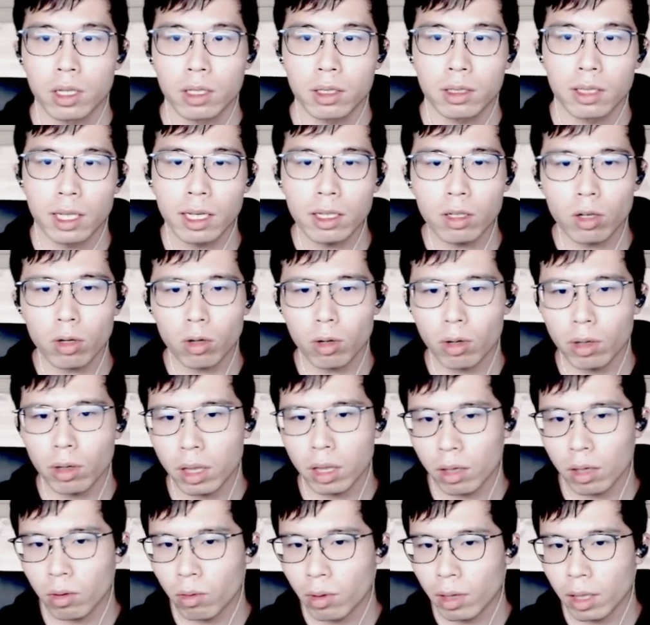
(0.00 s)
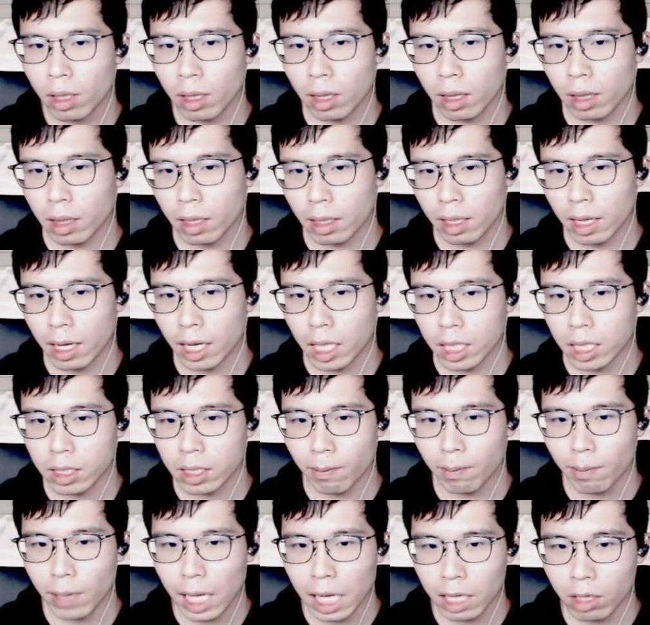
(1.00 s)
Then the consequence is
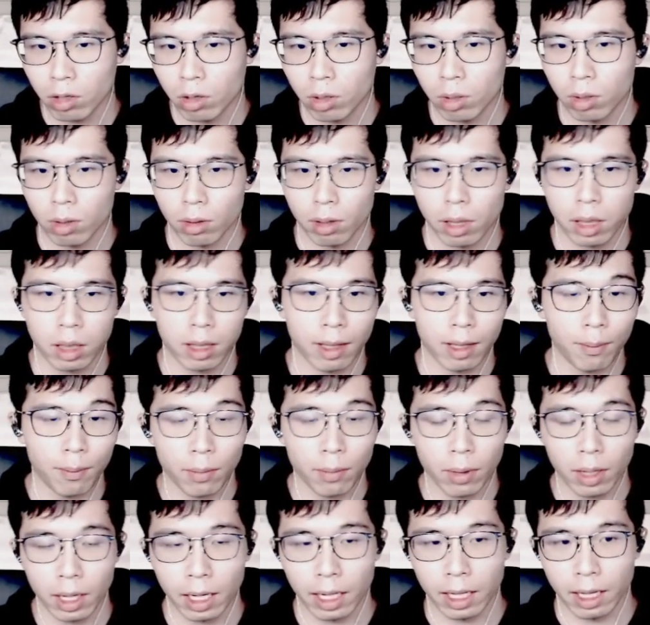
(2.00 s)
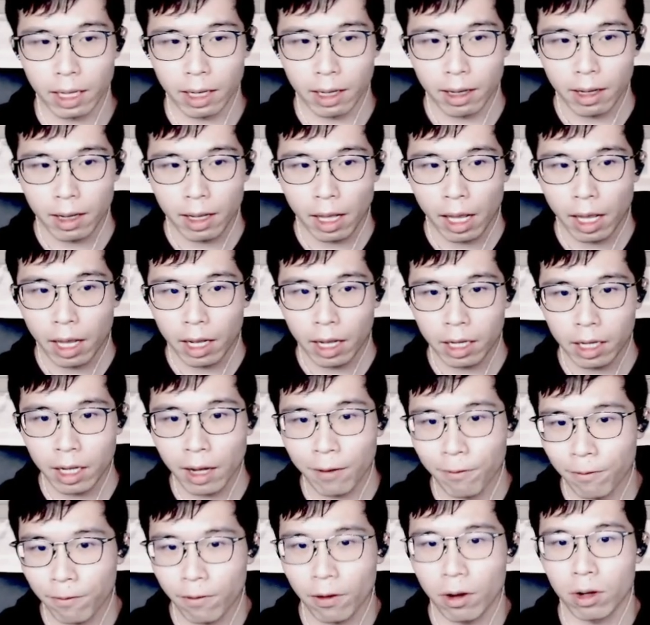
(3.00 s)
that black could simply
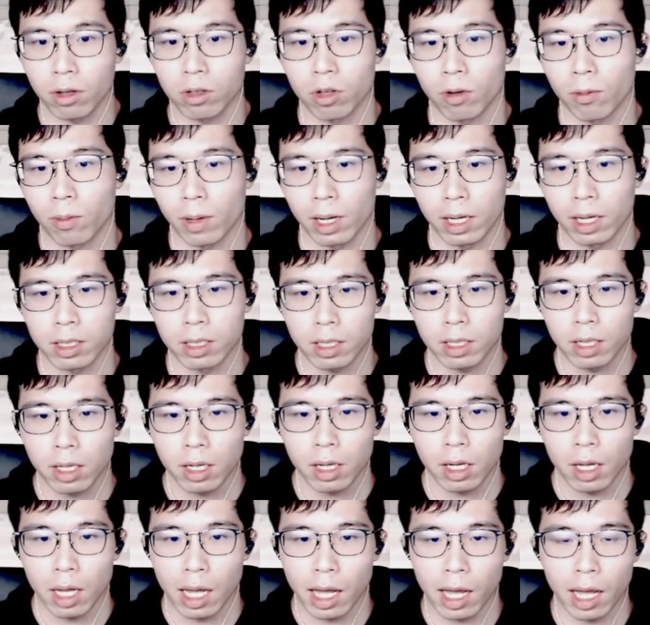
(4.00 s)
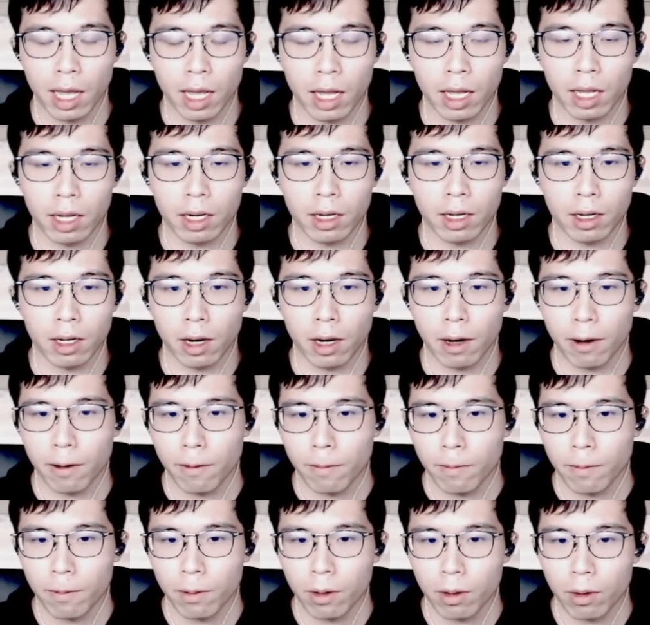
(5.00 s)
cover the white, and
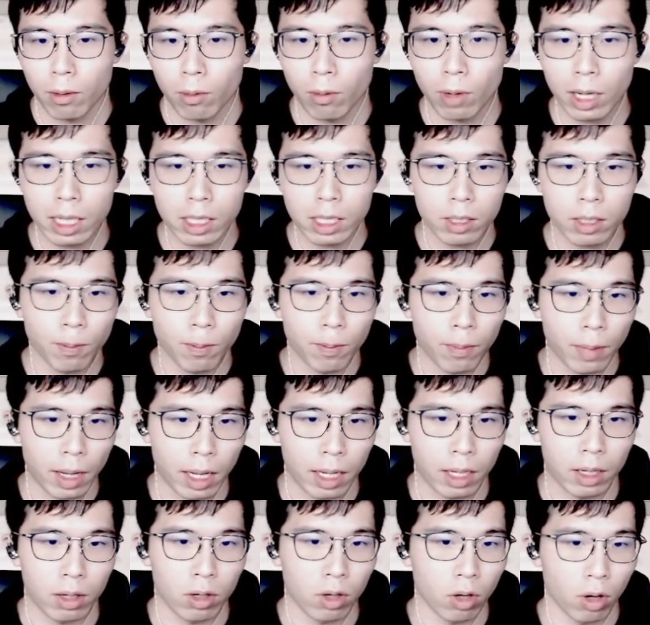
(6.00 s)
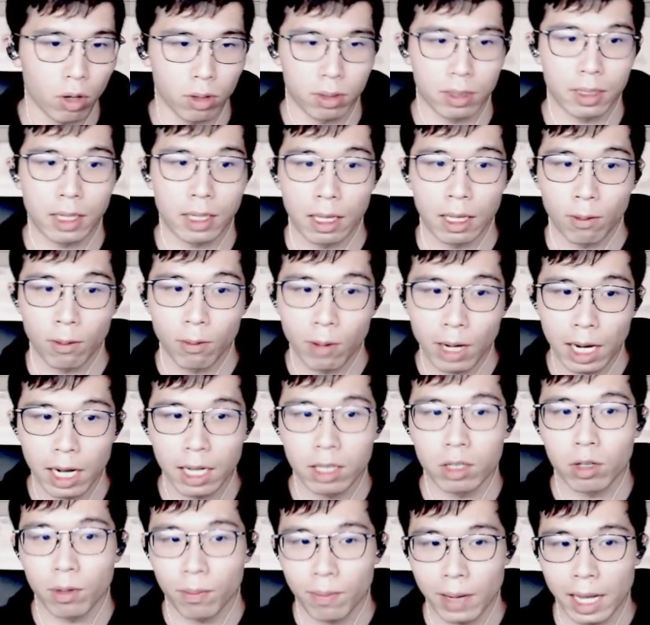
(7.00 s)
white may not
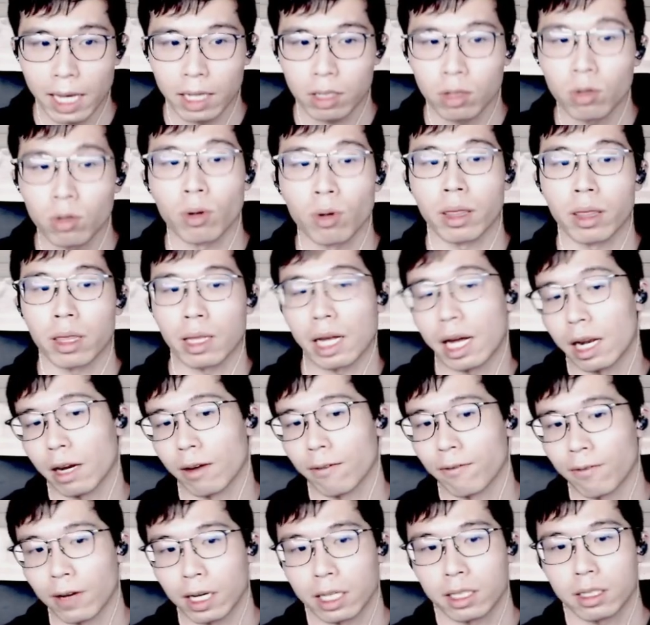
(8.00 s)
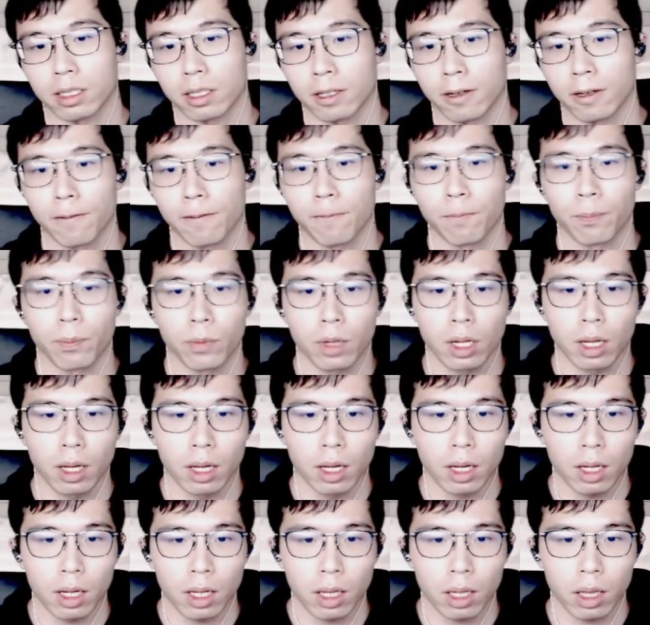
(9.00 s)
divide the black to start a fight.
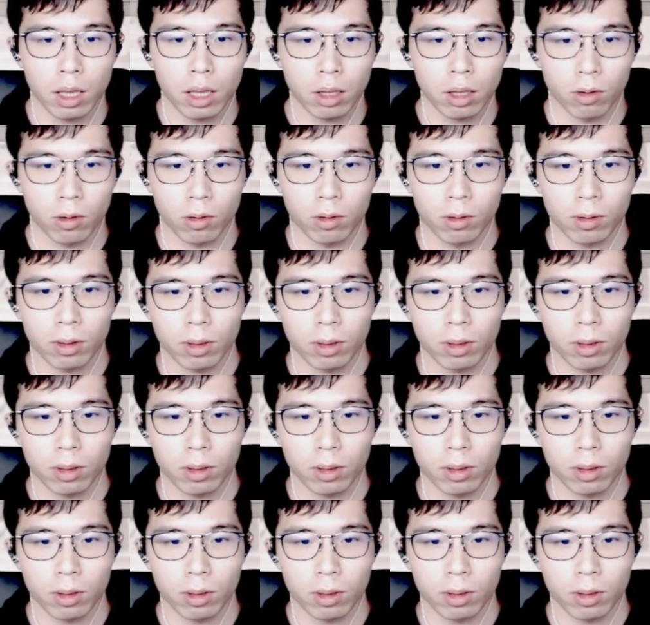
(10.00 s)
So